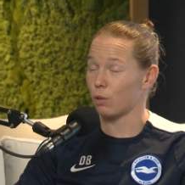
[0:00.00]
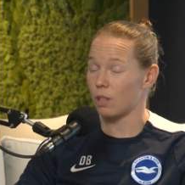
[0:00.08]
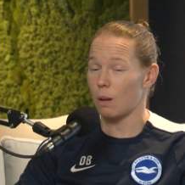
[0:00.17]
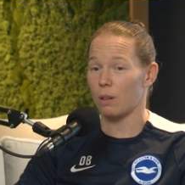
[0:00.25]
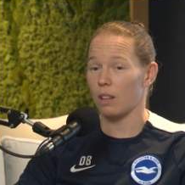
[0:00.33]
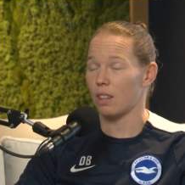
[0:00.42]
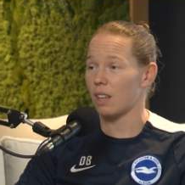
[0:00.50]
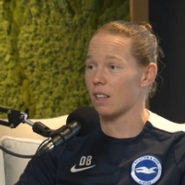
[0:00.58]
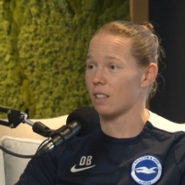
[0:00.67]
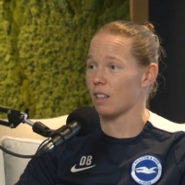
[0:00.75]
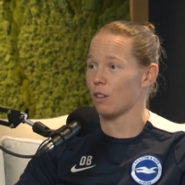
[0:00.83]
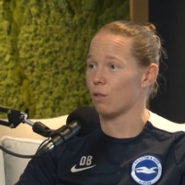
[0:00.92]
Some of the
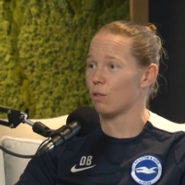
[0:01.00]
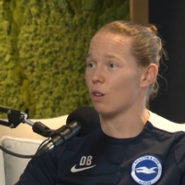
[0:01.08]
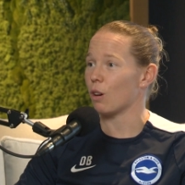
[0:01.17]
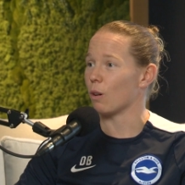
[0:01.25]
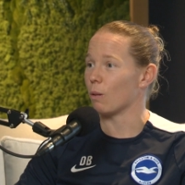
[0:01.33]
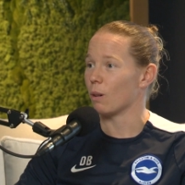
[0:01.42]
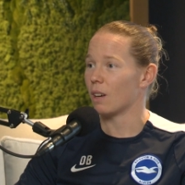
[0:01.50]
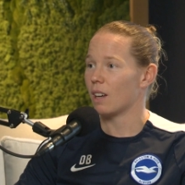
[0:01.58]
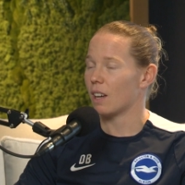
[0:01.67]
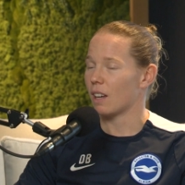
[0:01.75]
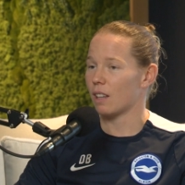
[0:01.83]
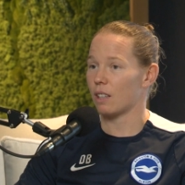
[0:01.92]
things that you do,
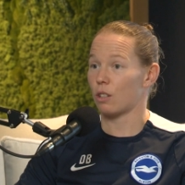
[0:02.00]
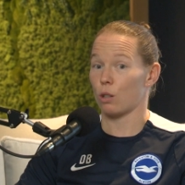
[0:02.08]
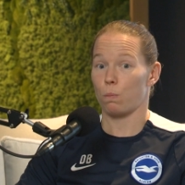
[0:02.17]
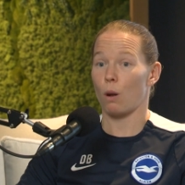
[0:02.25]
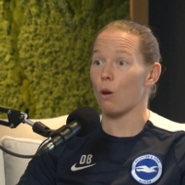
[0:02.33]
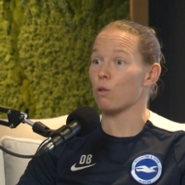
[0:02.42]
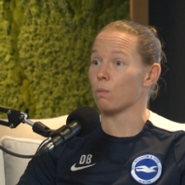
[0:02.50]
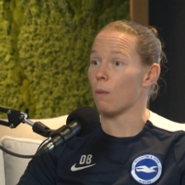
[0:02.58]
it just blows